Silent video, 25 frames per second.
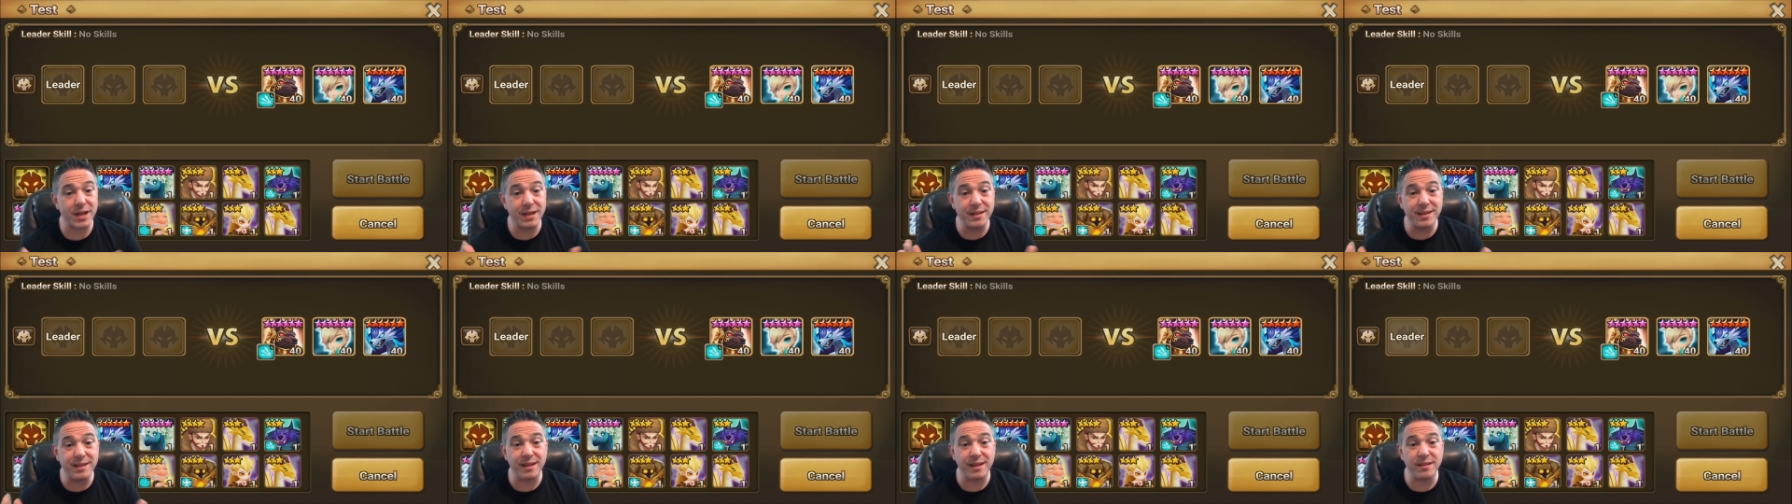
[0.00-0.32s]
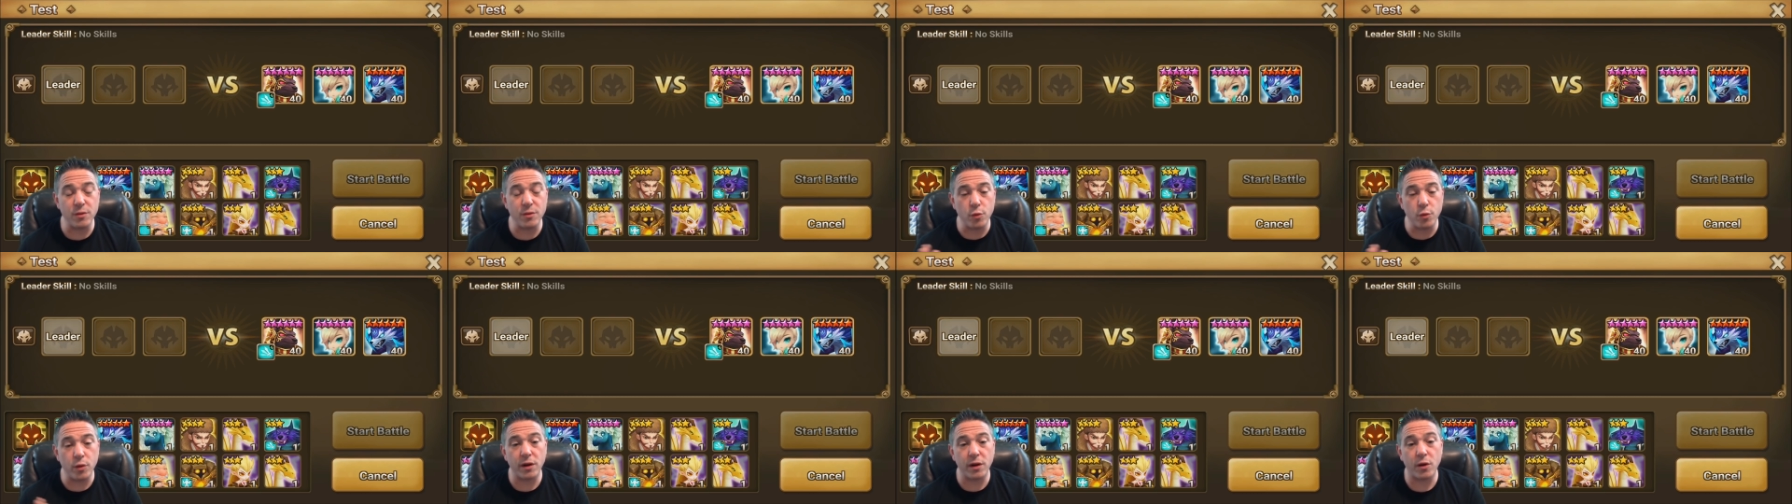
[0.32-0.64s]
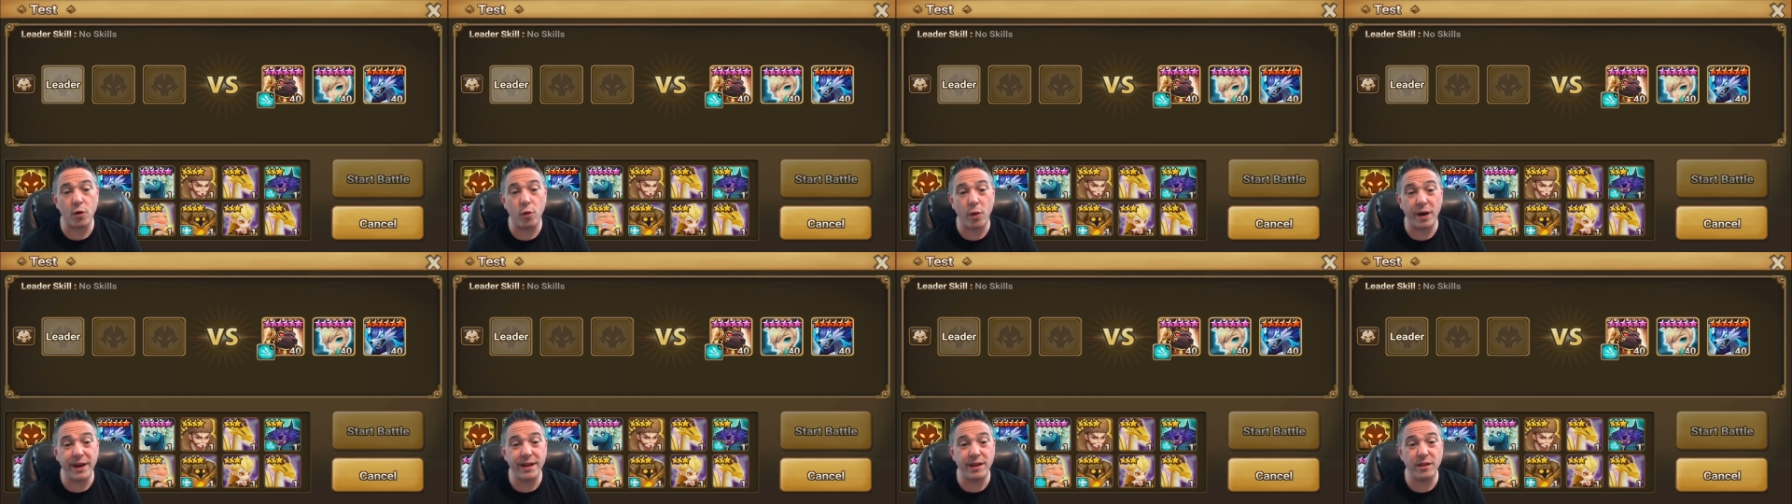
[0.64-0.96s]
Doesn't work
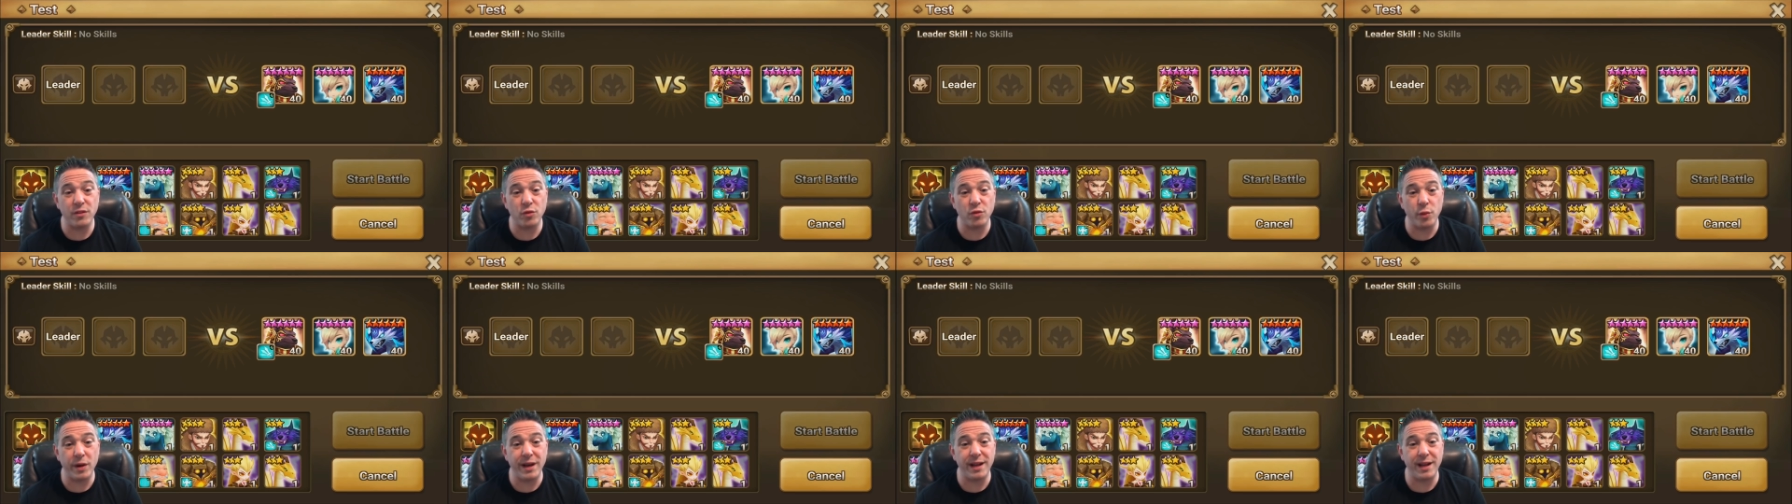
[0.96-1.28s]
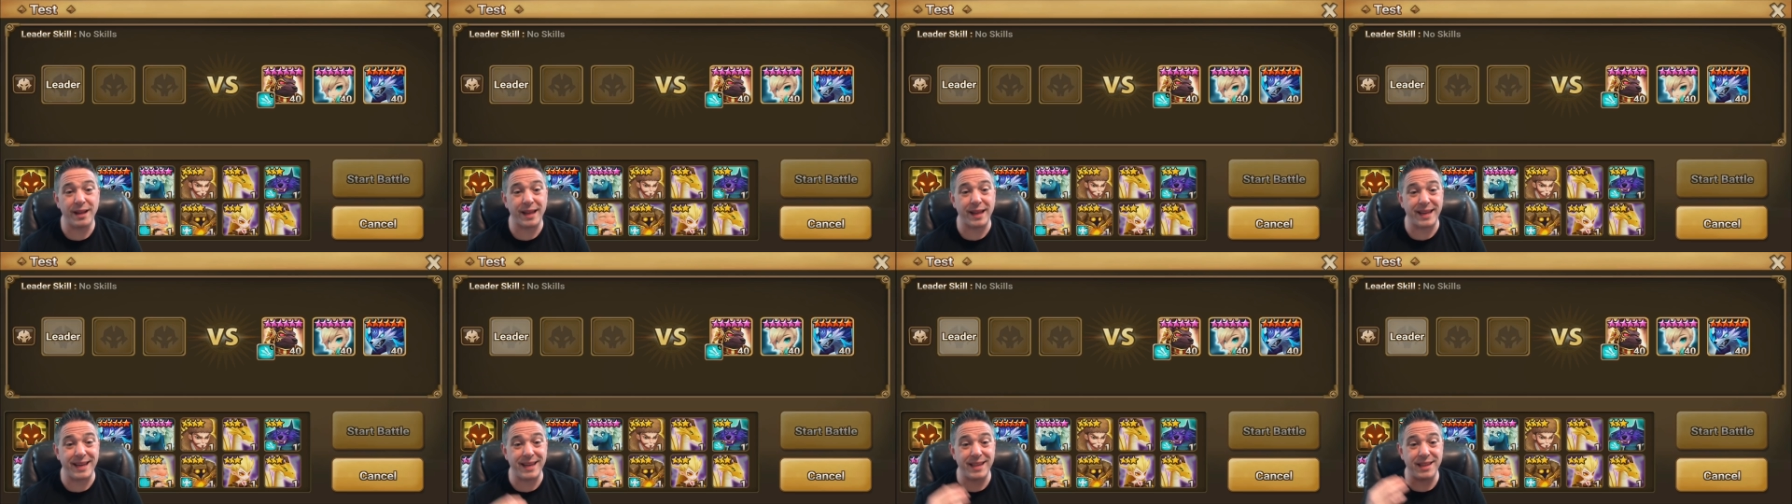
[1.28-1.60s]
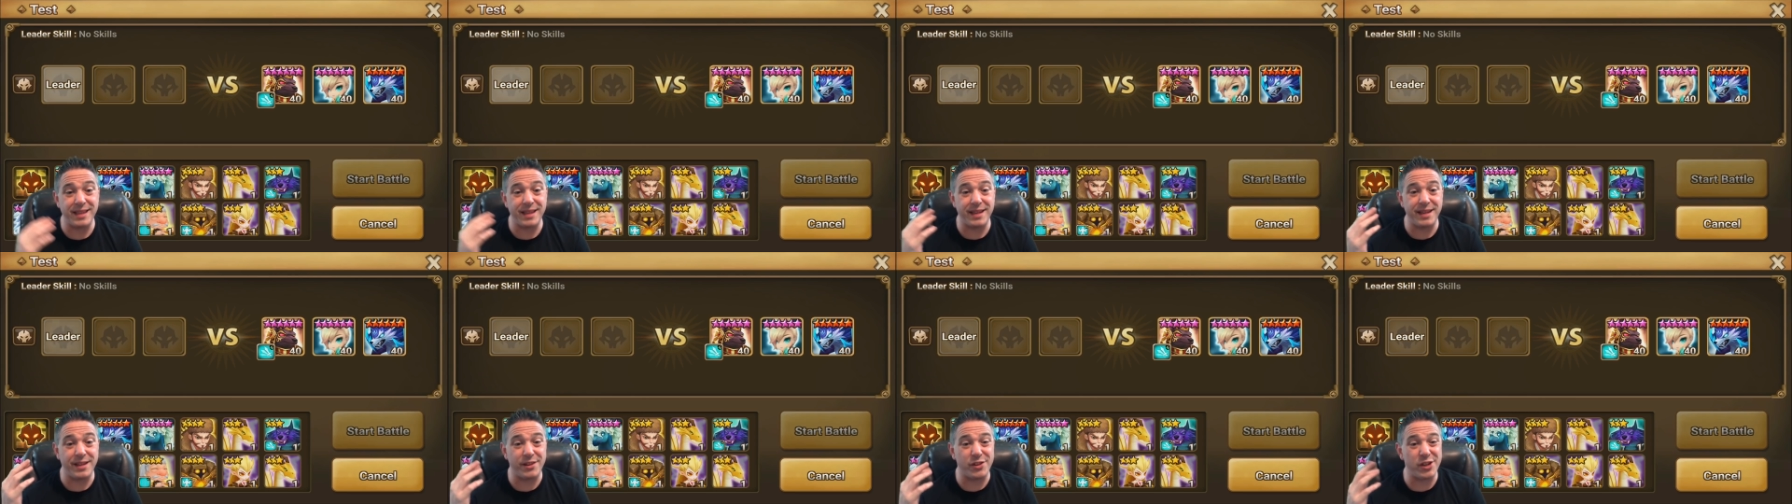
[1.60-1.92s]
quite as well in
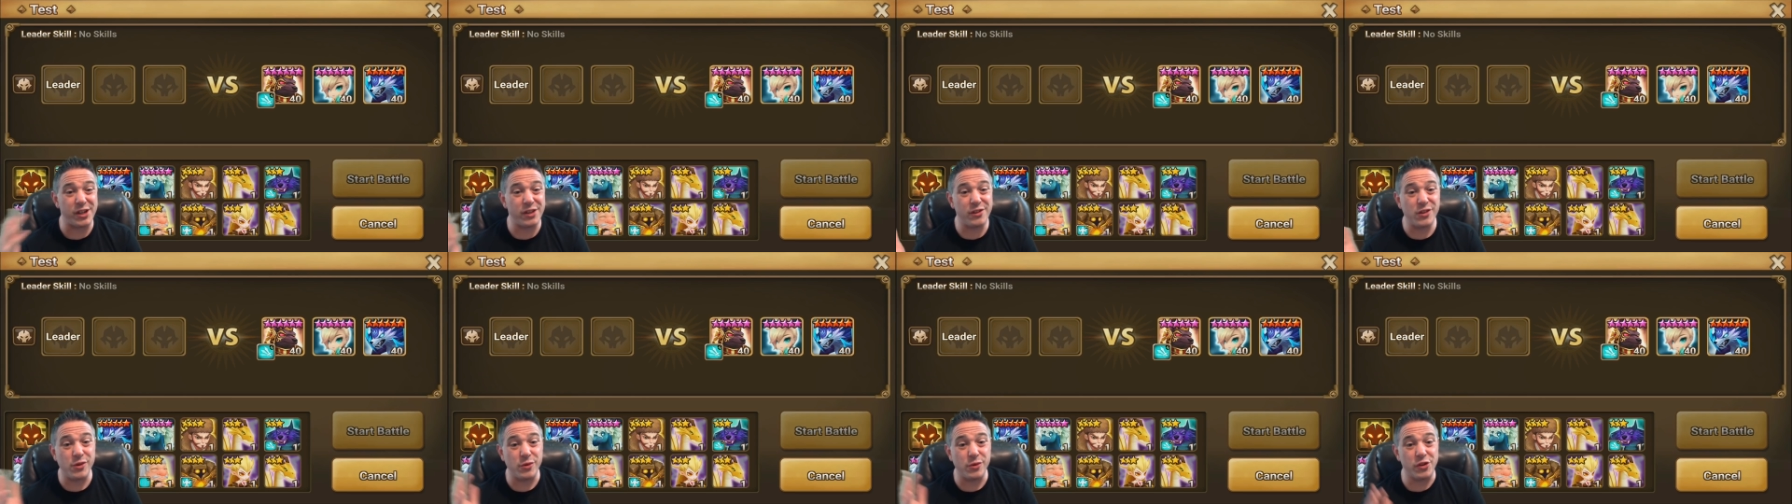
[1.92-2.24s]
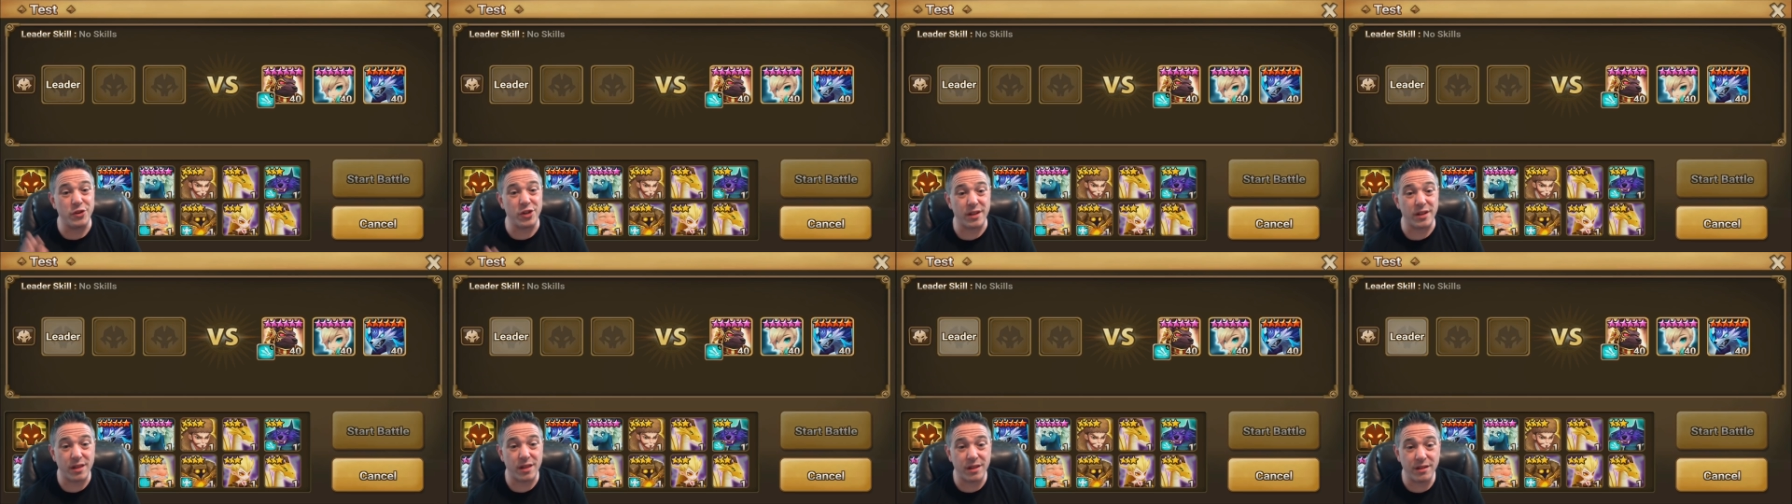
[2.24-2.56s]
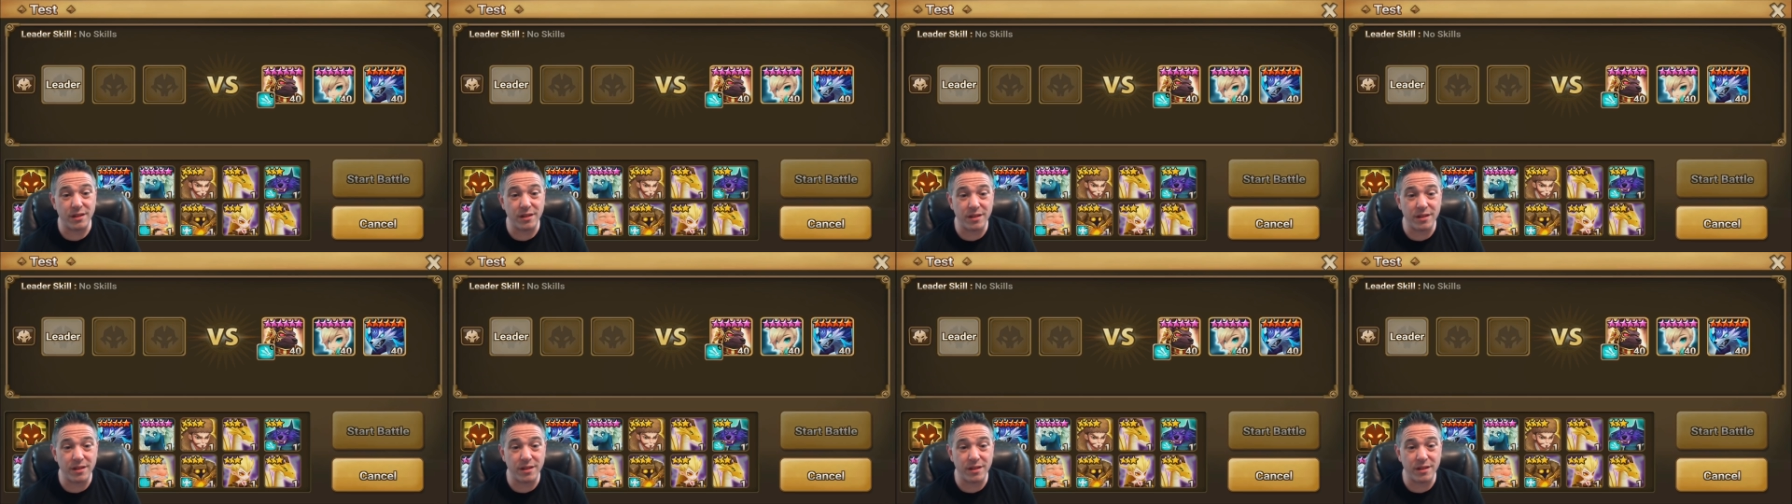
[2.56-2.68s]
the G2G 3